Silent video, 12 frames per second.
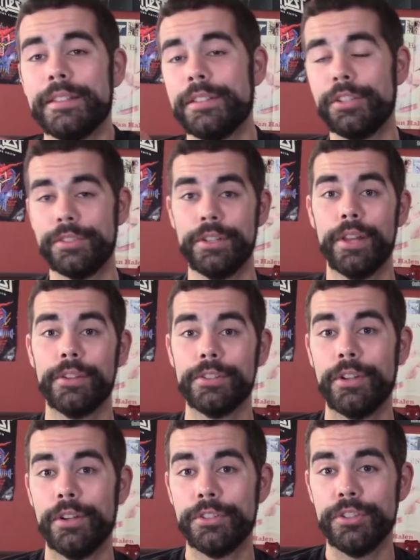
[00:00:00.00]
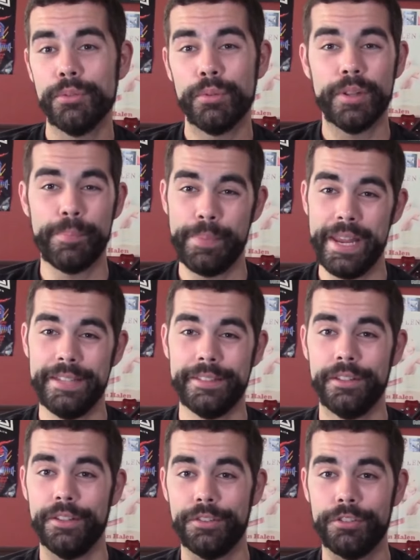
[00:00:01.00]
This is just another song too where the bass
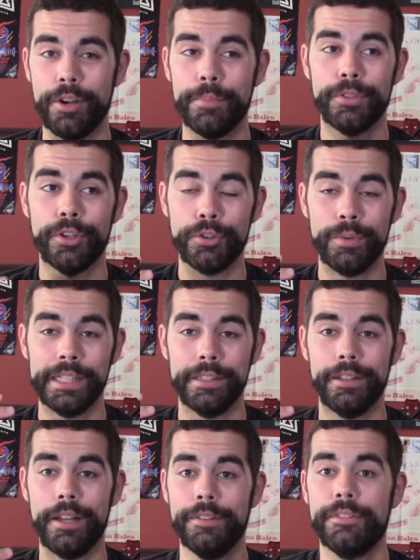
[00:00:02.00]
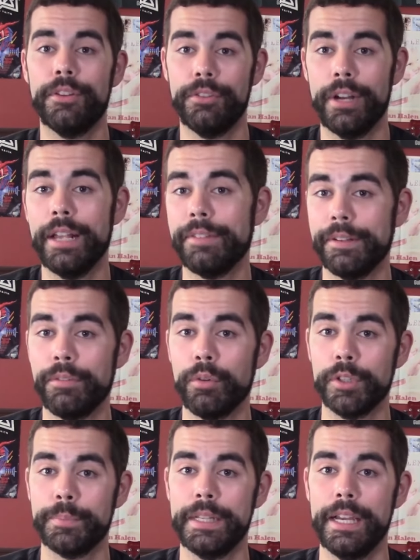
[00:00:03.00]
and the drums are doing a lot of the driving
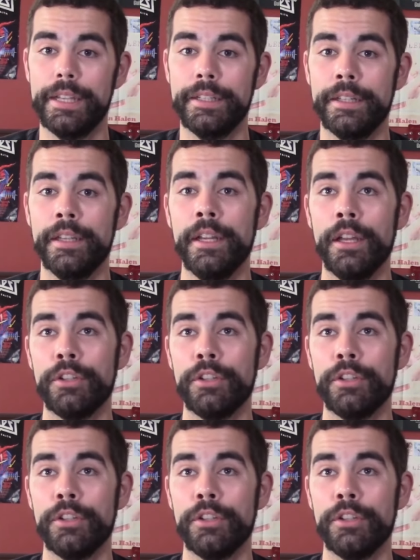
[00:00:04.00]
force behind it.